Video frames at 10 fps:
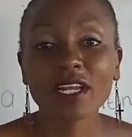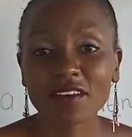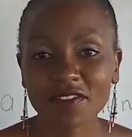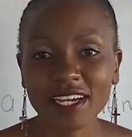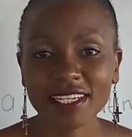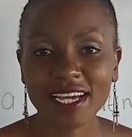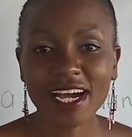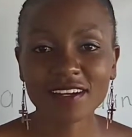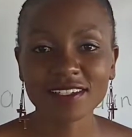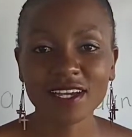When I find
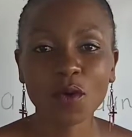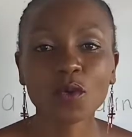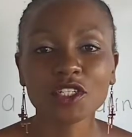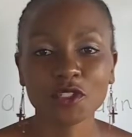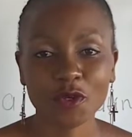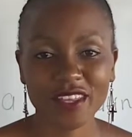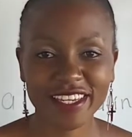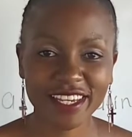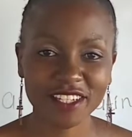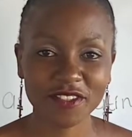out, watch to
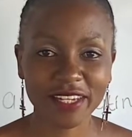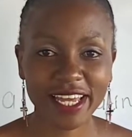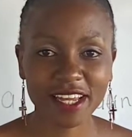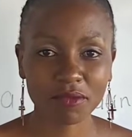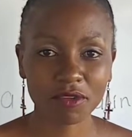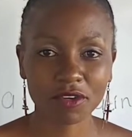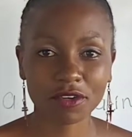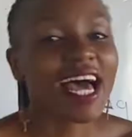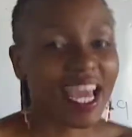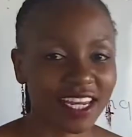the end to learn more.
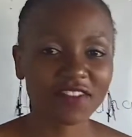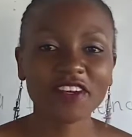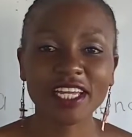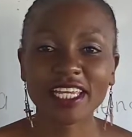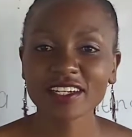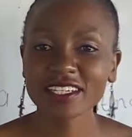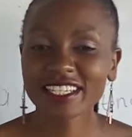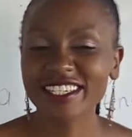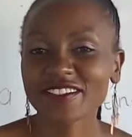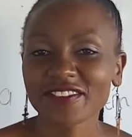And if you're new,
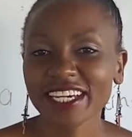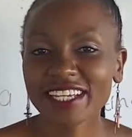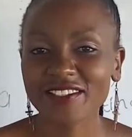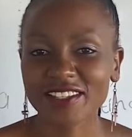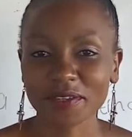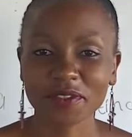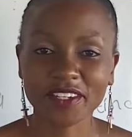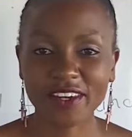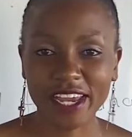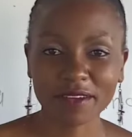don't forget to
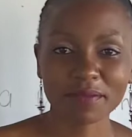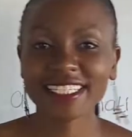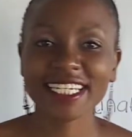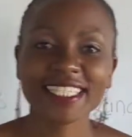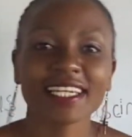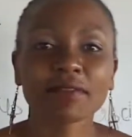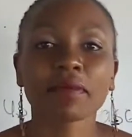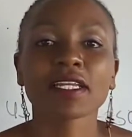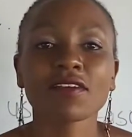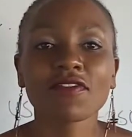subscribe. Let us start
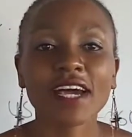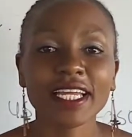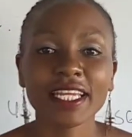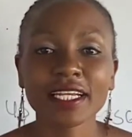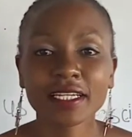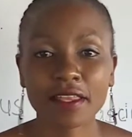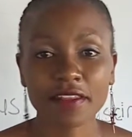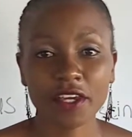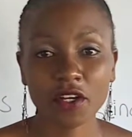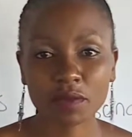by defining
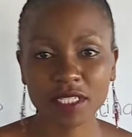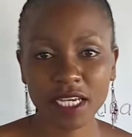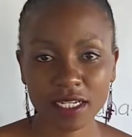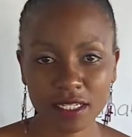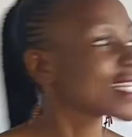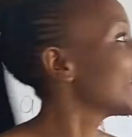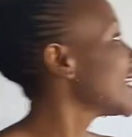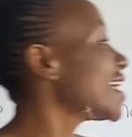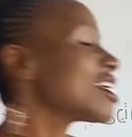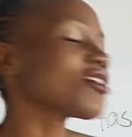the object.
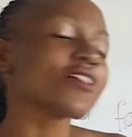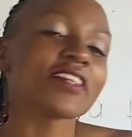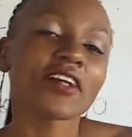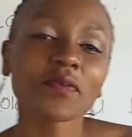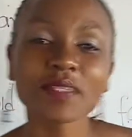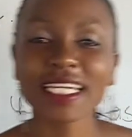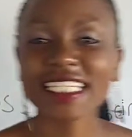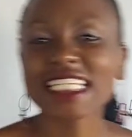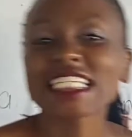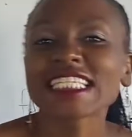So the
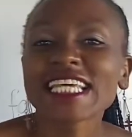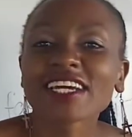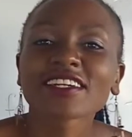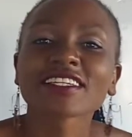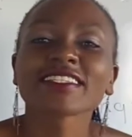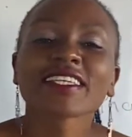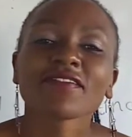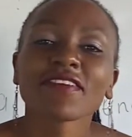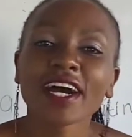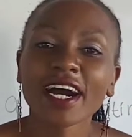object is the
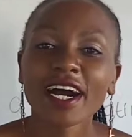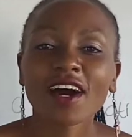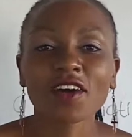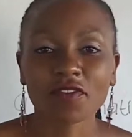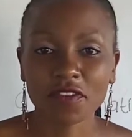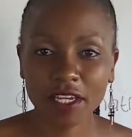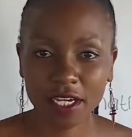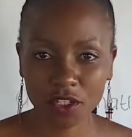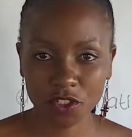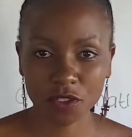receiver of the
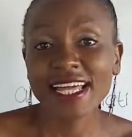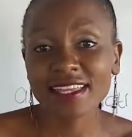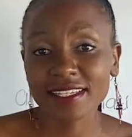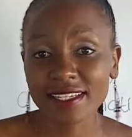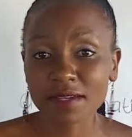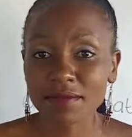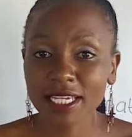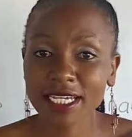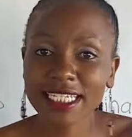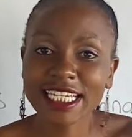action. The
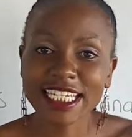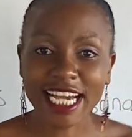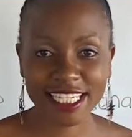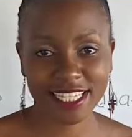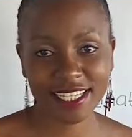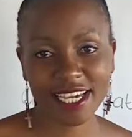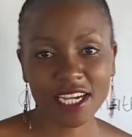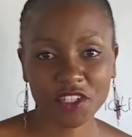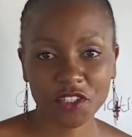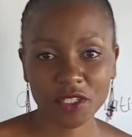subject does the
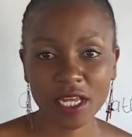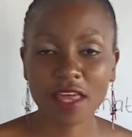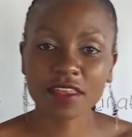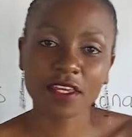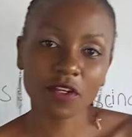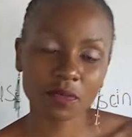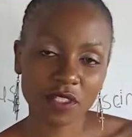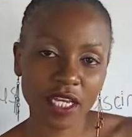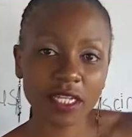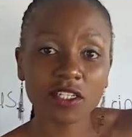action, the
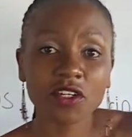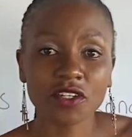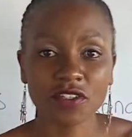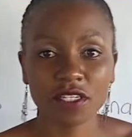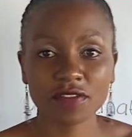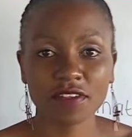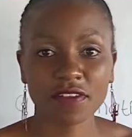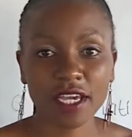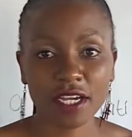object receives the